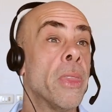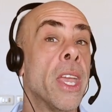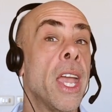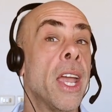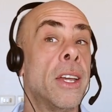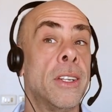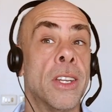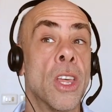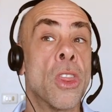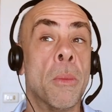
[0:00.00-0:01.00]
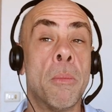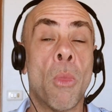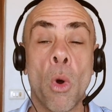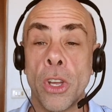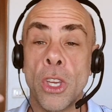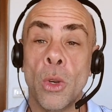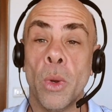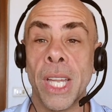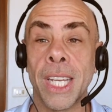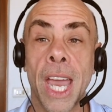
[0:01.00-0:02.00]
And the more you
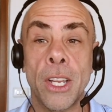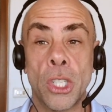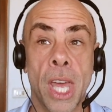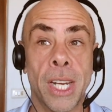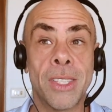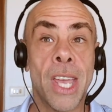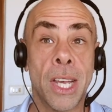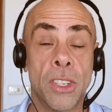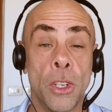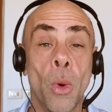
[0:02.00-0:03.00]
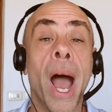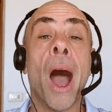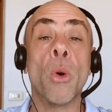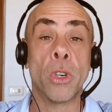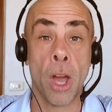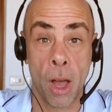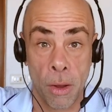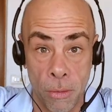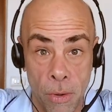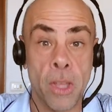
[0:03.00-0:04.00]
engage that, it takes you out
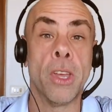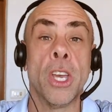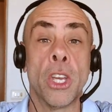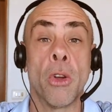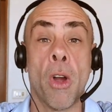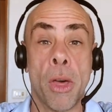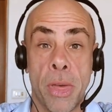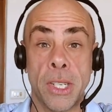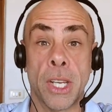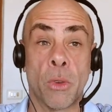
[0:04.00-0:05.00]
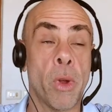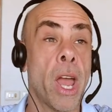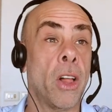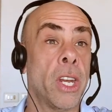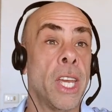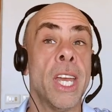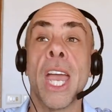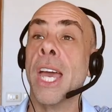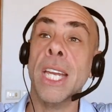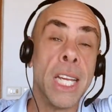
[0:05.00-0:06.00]
of your authentic reality
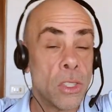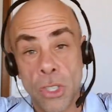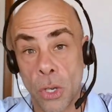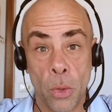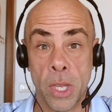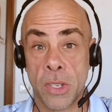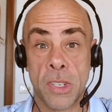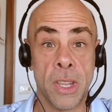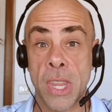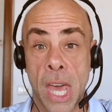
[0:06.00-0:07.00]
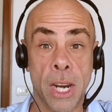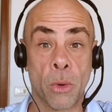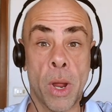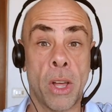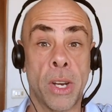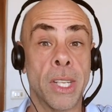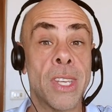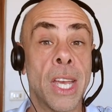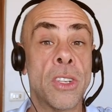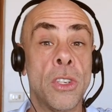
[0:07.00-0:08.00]
and into this synthetic reality and
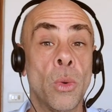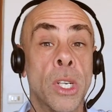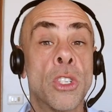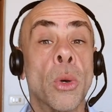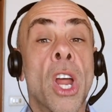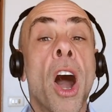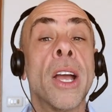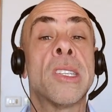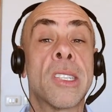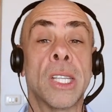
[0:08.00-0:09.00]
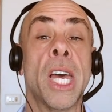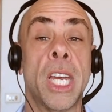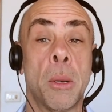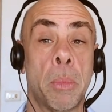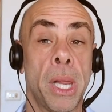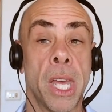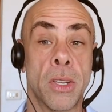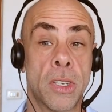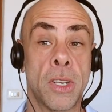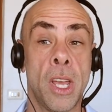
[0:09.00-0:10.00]
takes you into an isolated
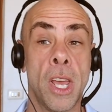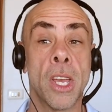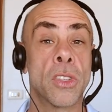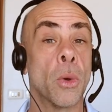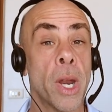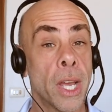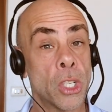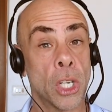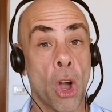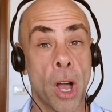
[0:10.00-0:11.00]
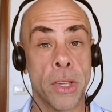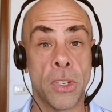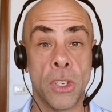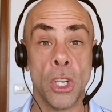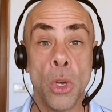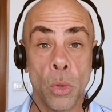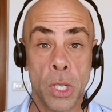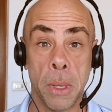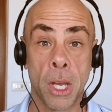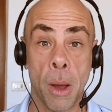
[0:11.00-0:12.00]
place. So it actually causes you to
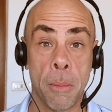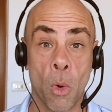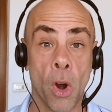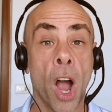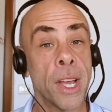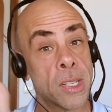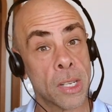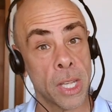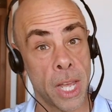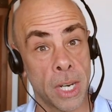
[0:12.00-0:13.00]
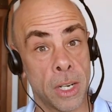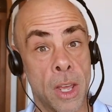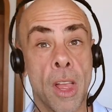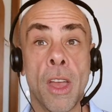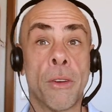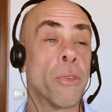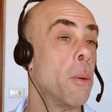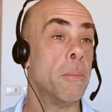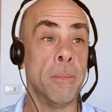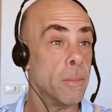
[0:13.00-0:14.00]
become more isolated
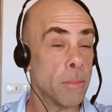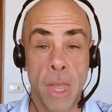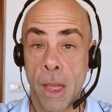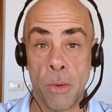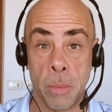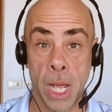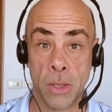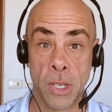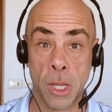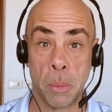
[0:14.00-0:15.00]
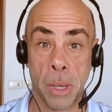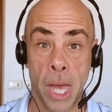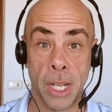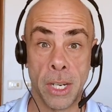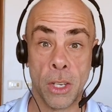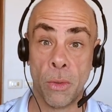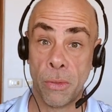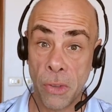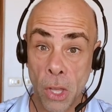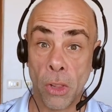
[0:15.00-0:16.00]
from everybody else on the planet. You
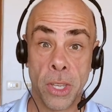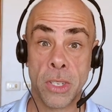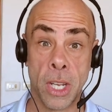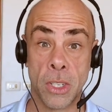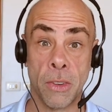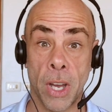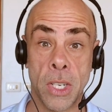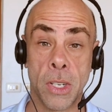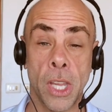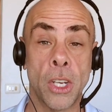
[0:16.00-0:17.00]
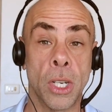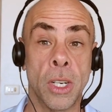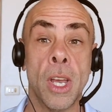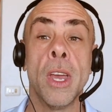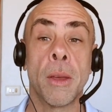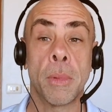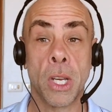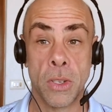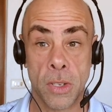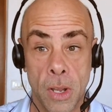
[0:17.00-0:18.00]
feel this sense of isolation
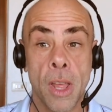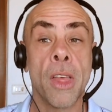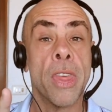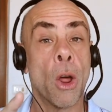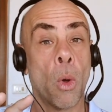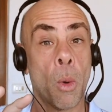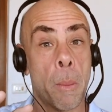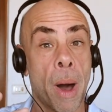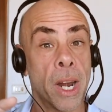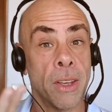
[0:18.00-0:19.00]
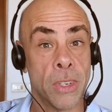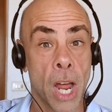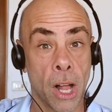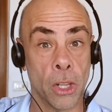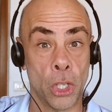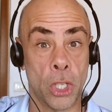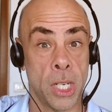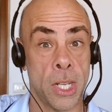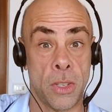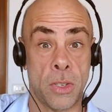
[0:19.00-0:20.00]
because that whole body of knowledge
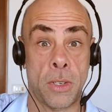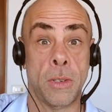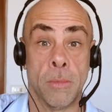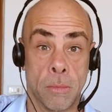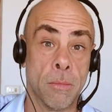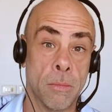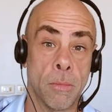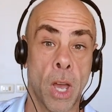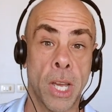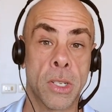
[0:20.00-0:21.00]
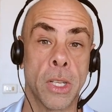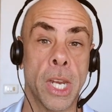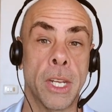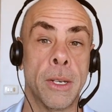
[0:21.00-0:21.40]
is isolated.